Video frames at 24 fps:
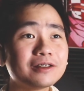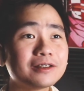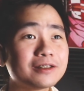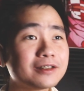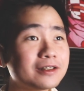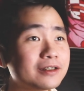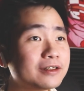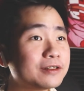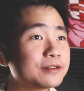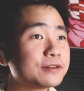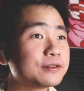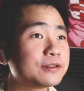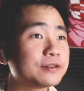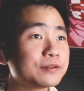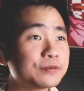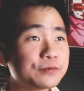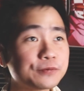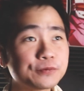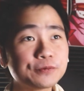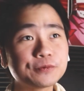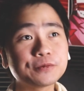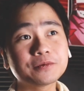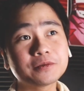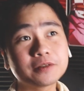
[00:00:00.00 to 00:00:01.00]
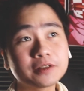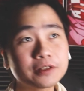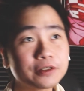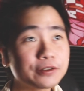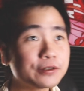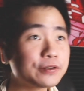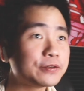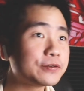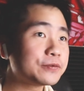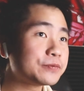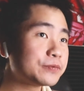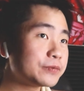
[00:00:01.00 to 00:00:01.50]
can you hear
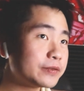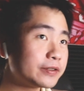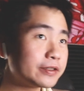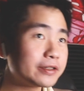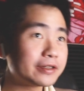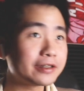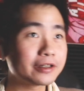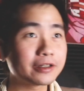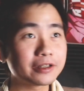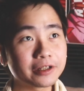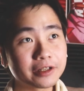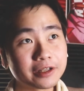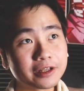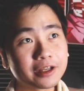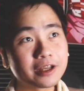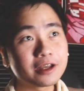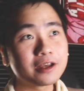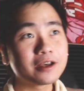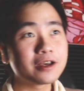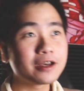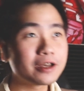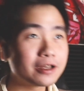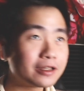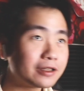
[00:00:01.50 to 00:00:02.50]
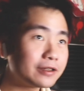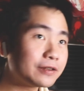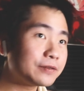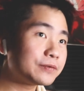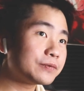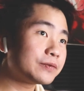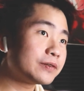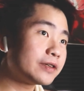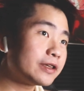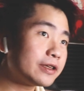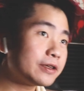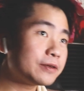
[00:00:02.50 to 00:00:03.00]
me? I want my
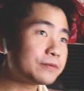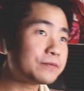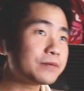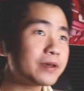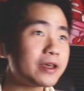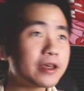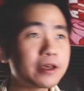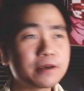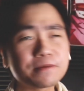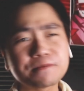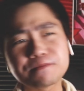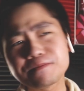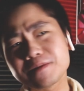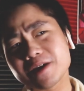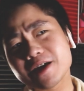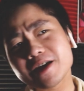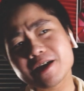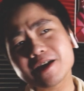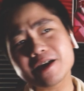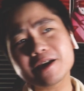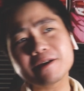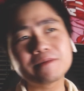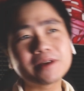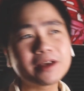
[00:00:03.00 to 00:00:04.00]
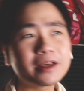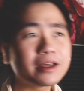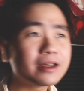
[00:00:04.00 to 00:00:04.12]
baby, baby.